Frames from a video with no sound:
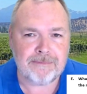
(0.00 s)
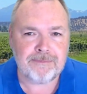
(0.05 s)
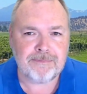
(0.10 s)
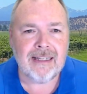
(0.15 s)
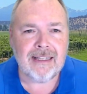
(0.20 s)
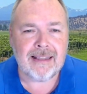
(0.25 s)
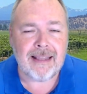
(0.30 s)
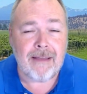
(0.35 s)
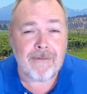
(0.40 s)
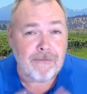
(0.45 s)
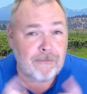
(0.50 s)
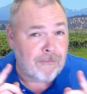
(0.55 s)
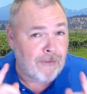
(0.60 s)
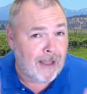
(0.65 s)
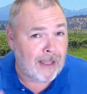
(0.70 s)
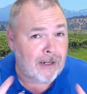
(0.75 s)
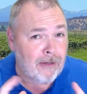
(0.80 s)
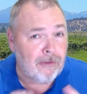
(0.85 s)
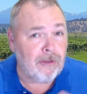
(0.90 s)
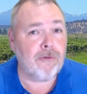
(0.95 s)
That
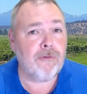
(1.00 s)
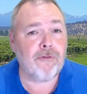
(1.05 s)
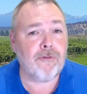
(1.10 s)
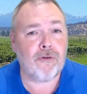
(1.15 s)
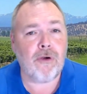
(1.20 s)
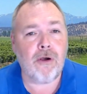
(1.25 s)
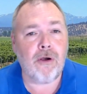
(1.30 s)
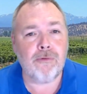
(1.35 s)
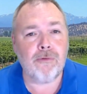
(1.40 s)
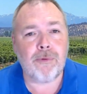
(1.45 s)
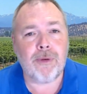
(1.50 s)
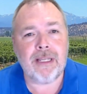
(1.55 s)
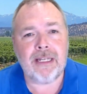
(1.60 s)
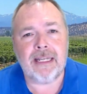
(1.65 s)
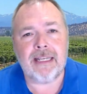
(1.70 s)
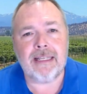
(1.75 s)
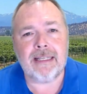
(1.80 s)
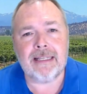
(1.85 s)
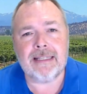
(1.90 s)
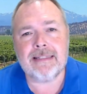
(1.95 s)
final overall
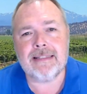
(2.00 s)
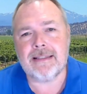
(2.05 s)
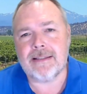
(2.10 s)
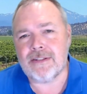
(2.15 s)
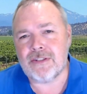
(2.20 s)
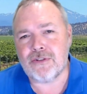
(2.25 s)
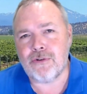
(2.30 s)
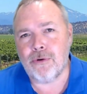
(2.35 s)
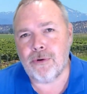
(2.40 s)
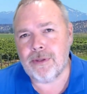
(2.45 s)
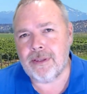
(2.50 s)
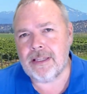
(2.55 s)
rating is the score